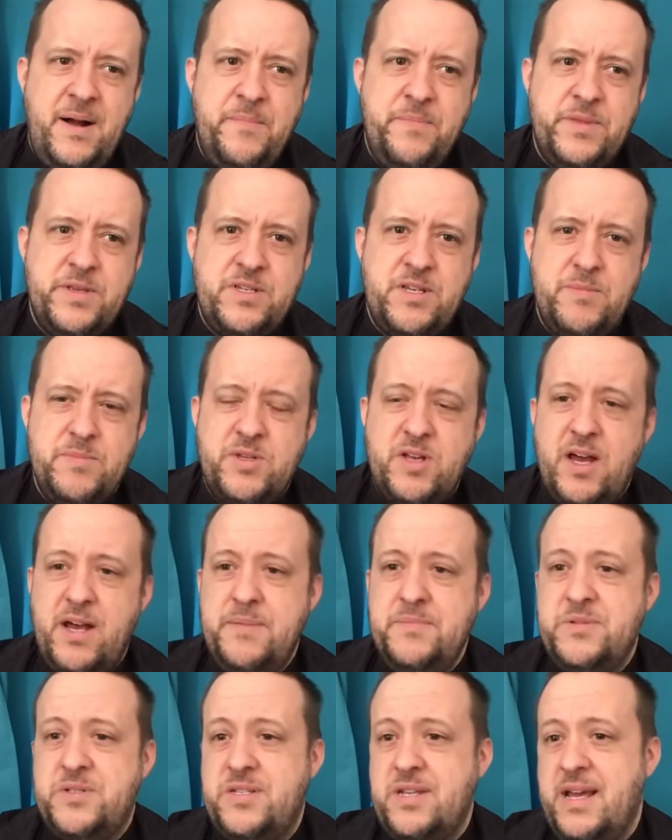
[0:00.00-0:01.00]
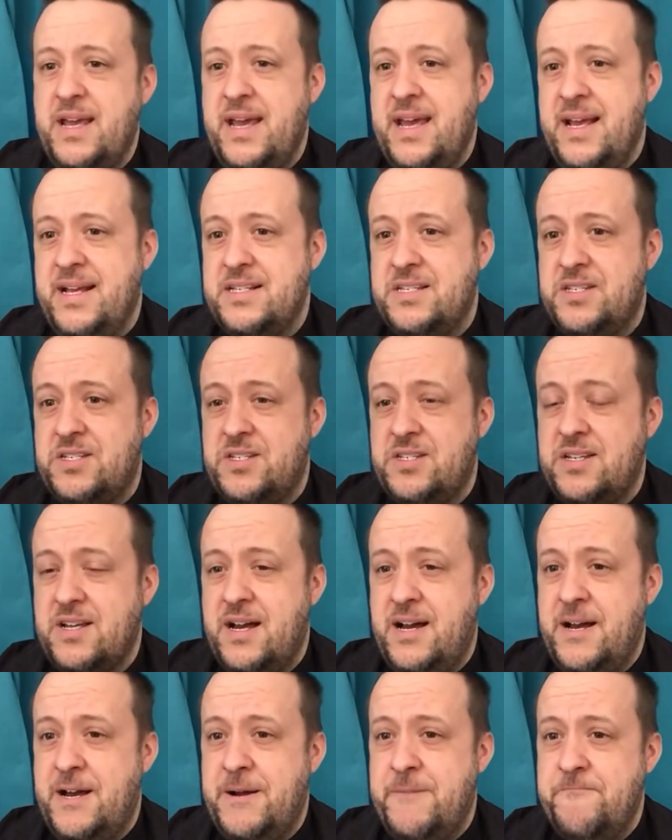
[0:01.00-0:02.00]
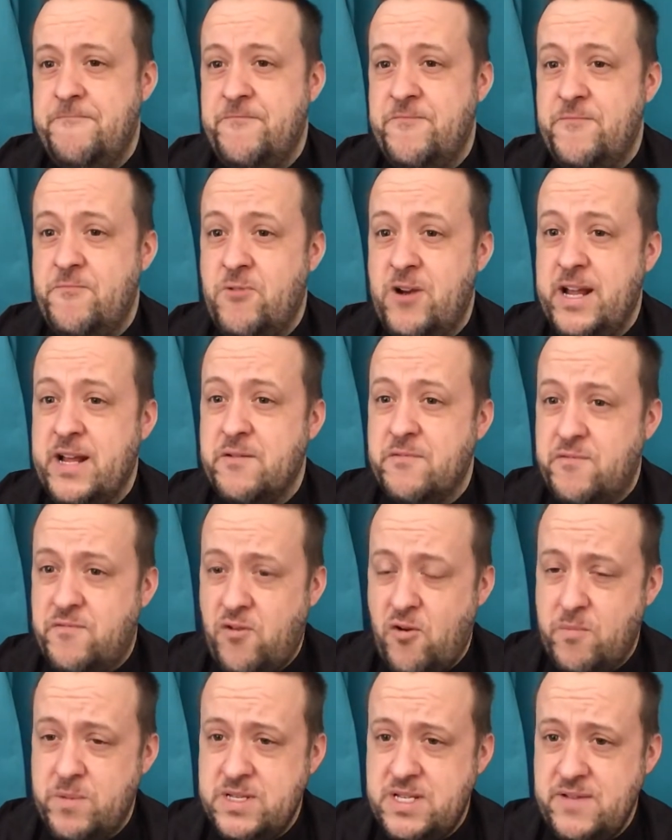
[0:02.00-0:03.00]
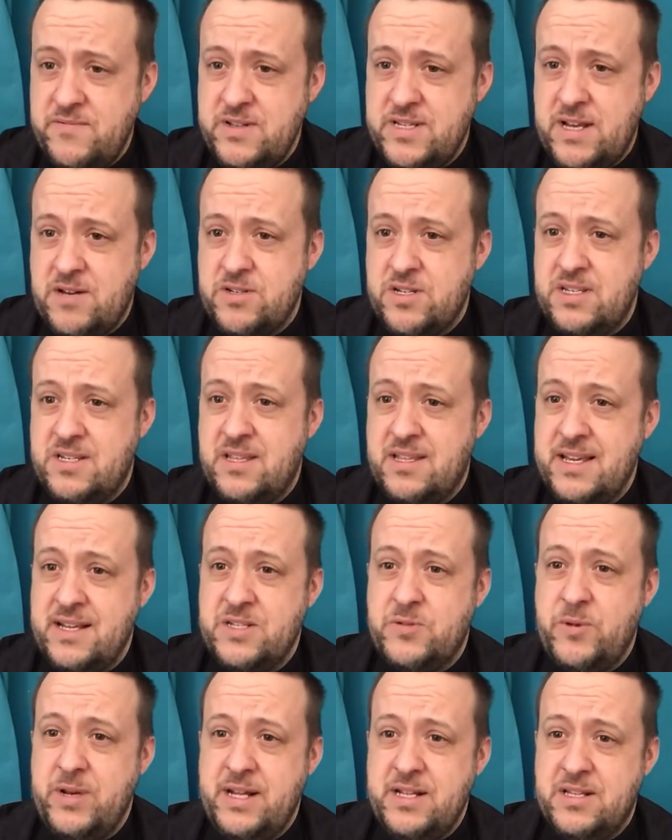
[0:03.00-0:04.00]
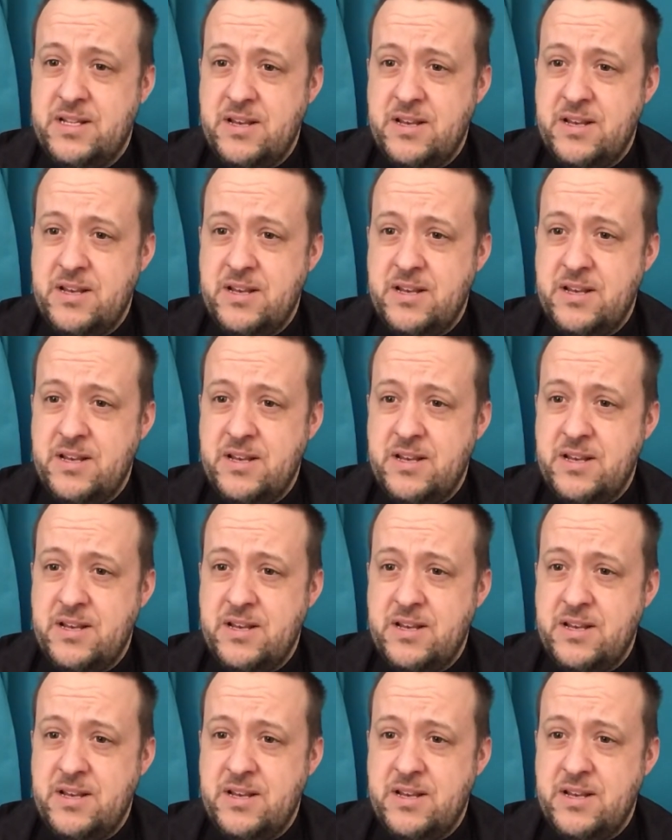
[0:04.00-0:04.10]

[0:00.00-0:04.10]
Sometimes it's really informative, it tells us the things we need to